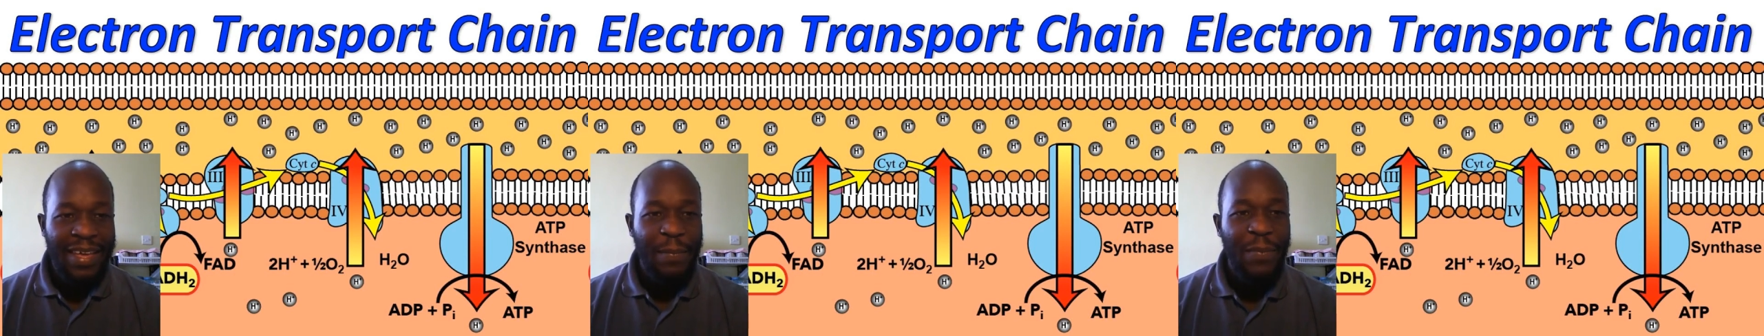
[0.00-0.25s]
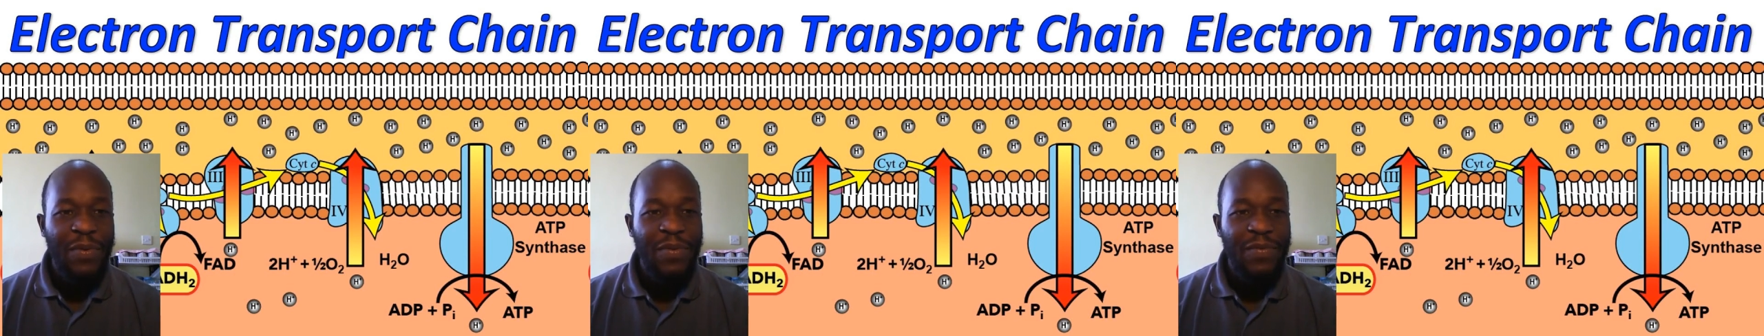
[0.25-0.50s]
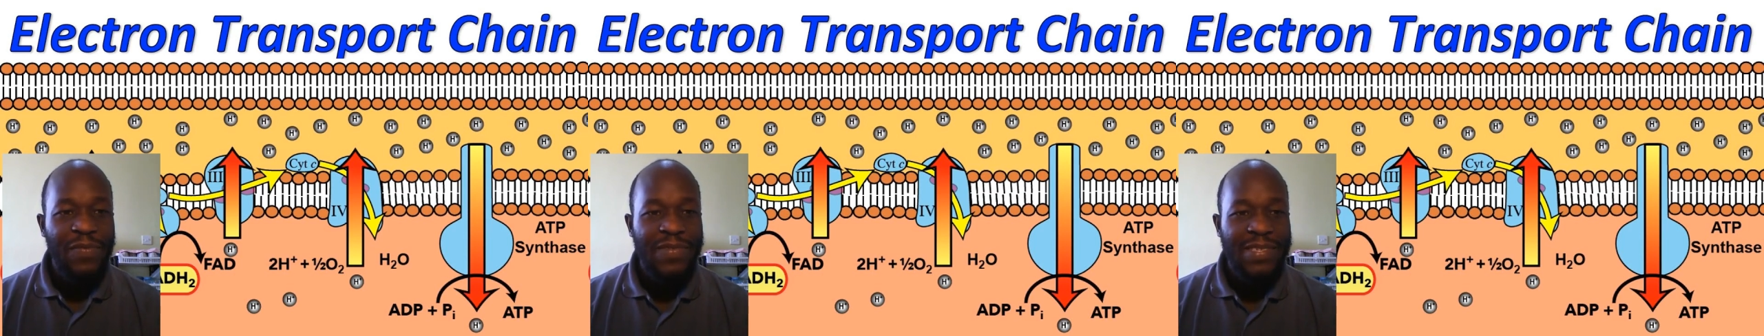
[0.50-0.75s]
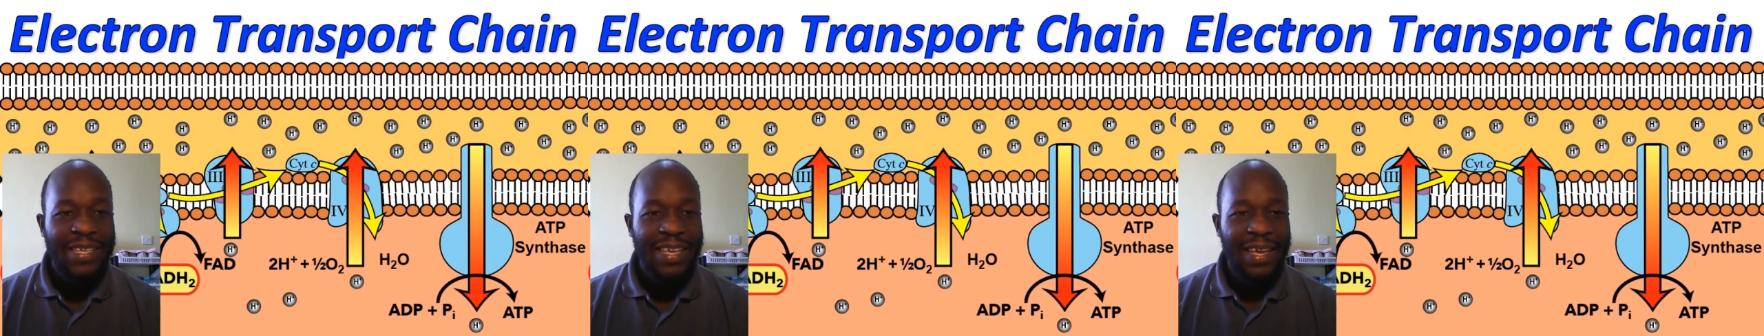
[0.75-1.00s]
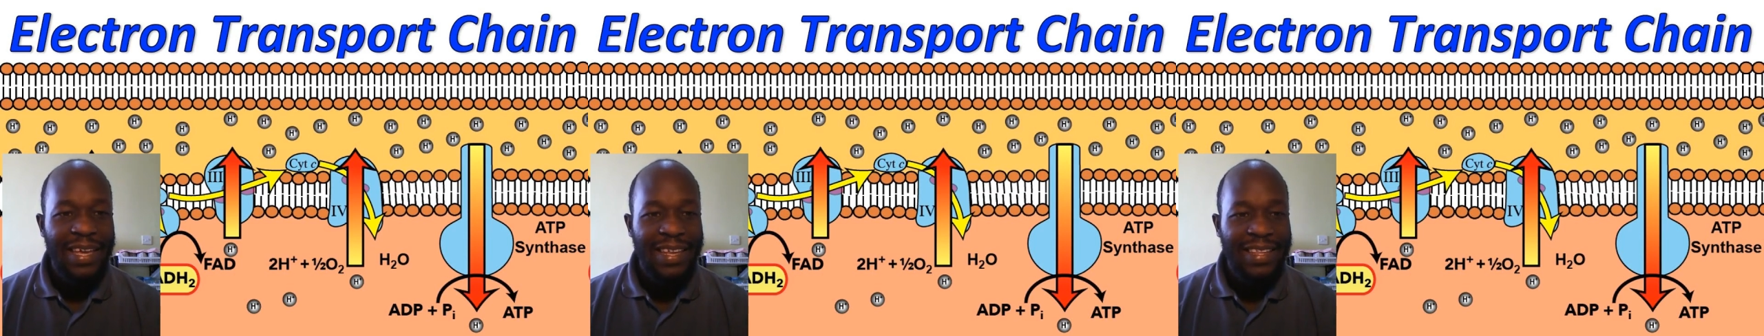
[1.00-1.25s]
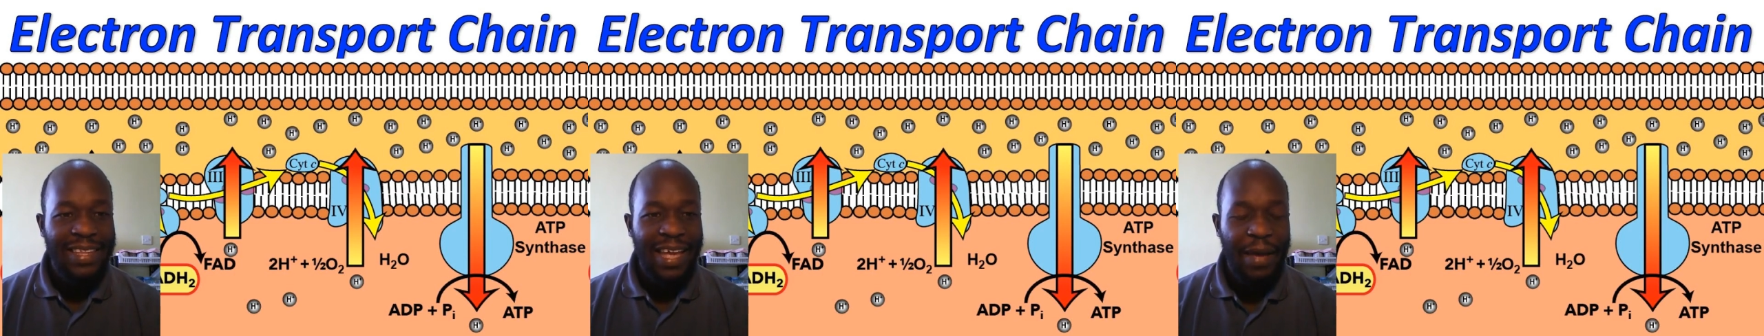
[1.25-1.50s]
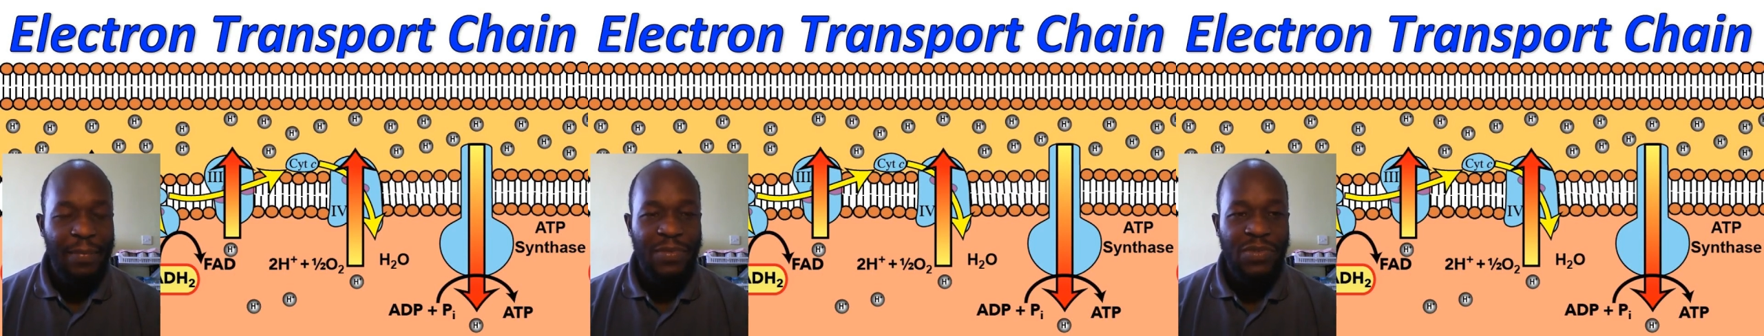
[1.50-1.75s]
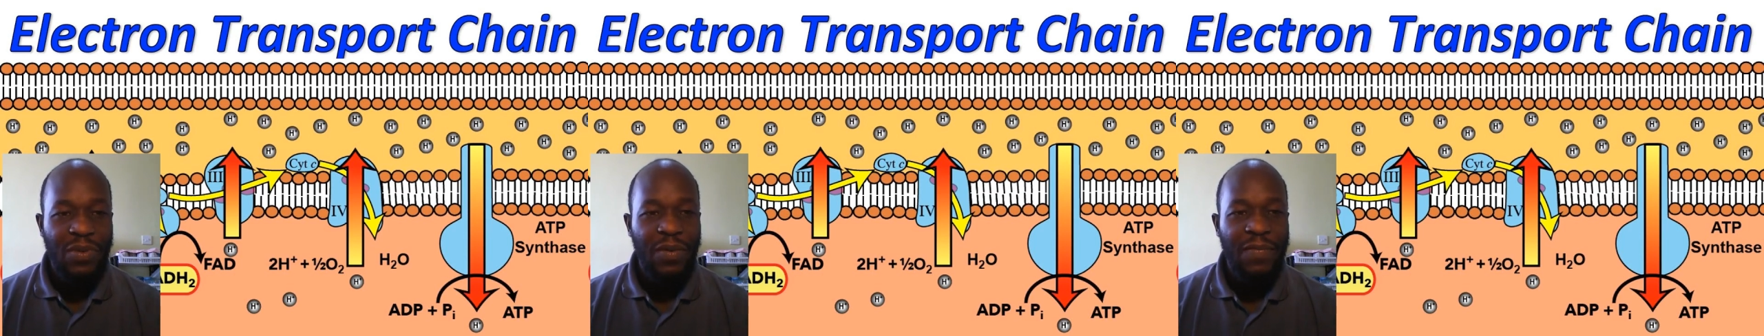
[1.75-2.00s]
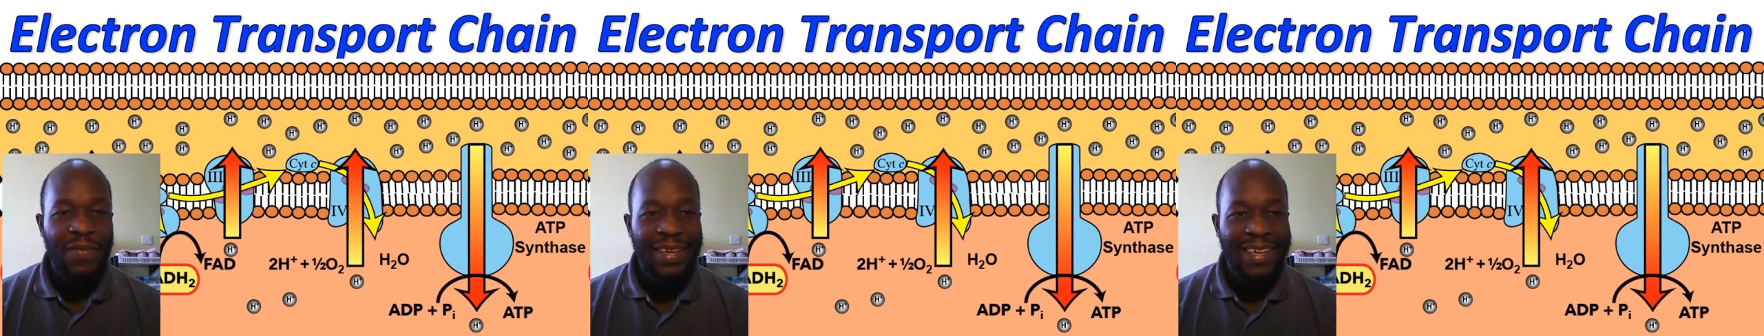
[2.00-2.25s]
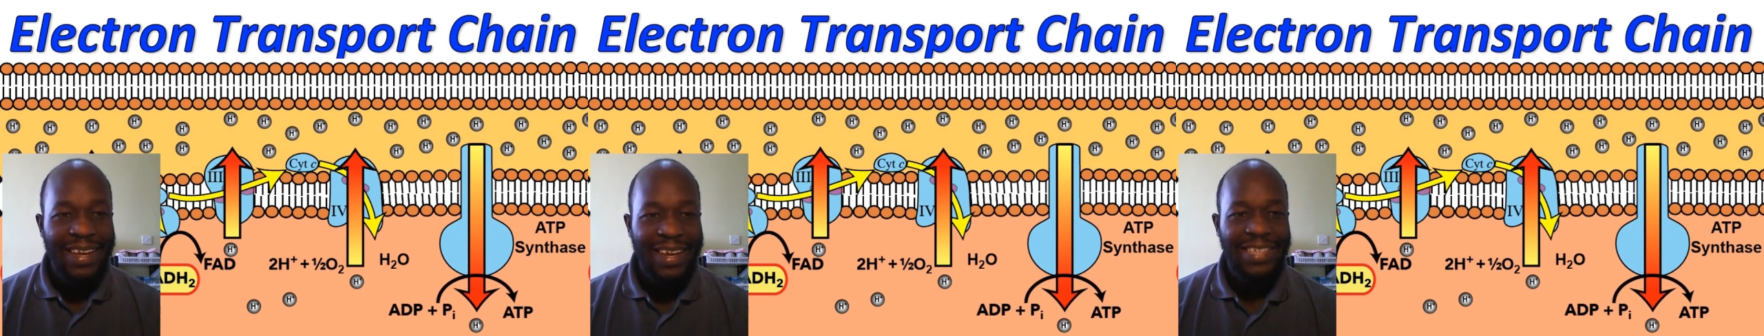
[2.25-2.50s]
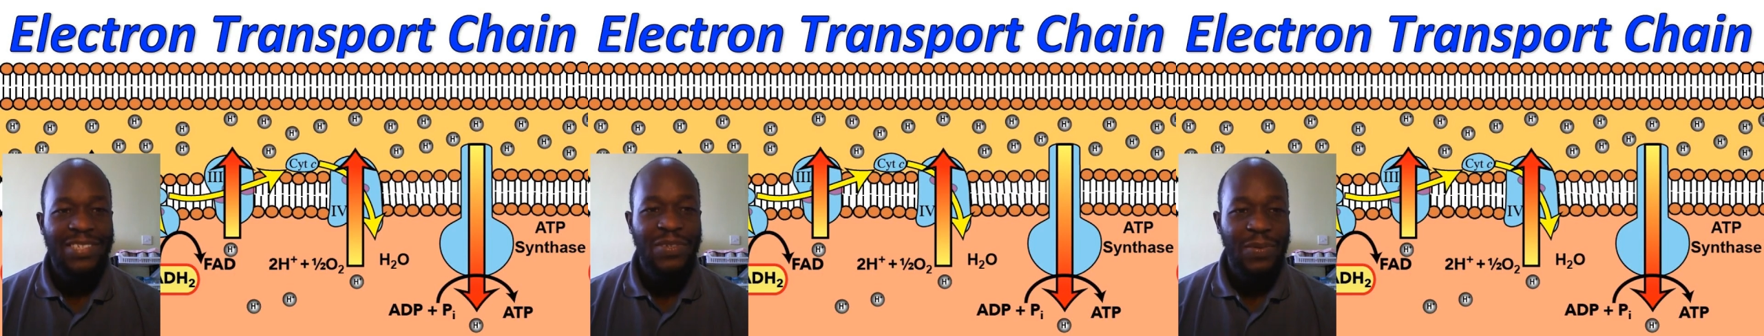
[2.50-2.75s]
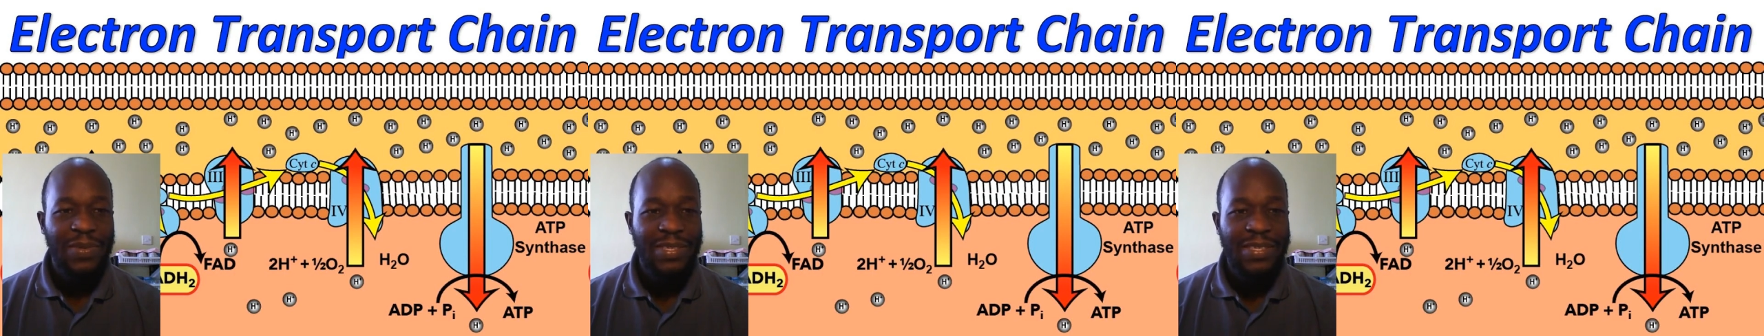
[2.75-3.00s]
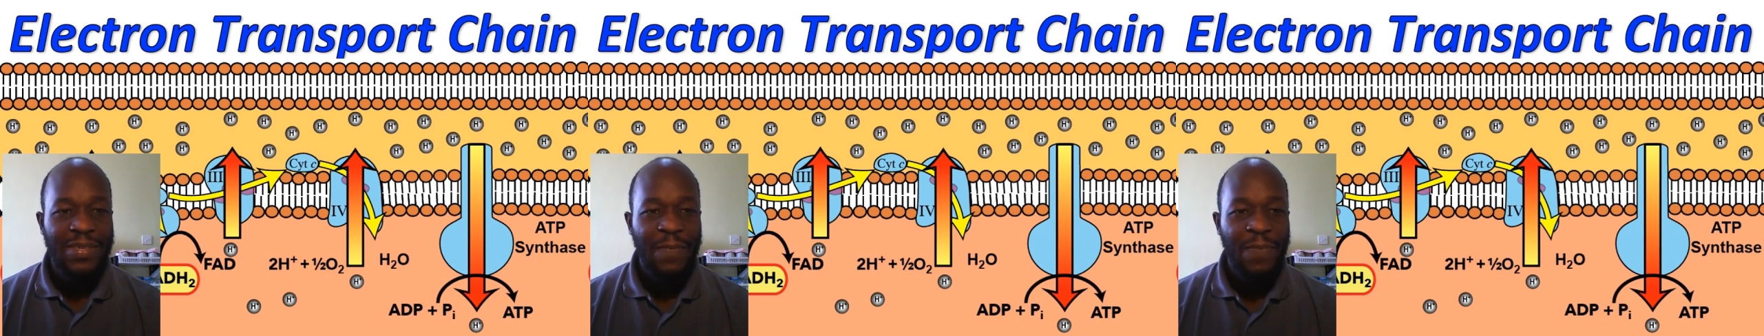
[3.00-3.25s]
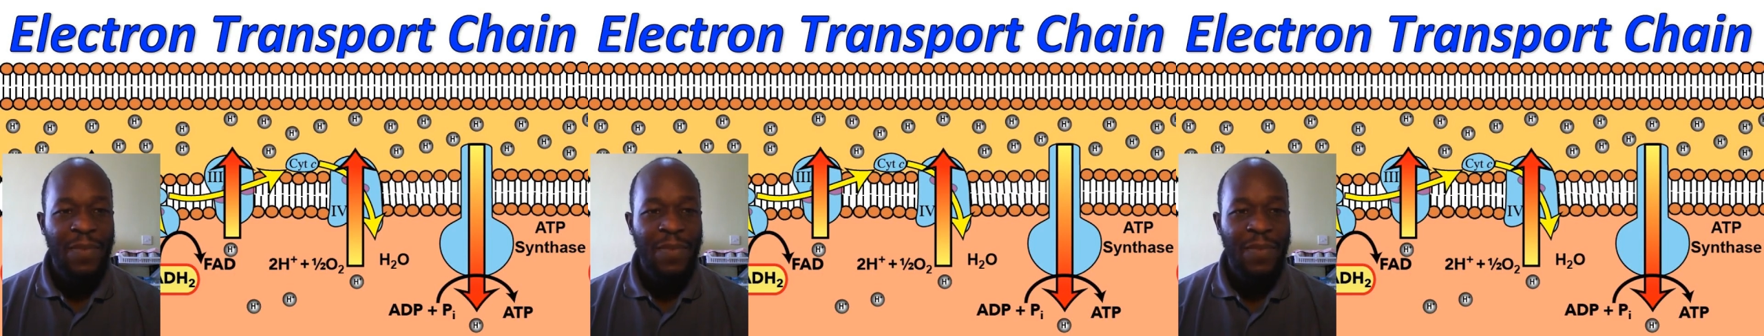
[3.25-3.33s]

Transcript: moves in terms of electrons.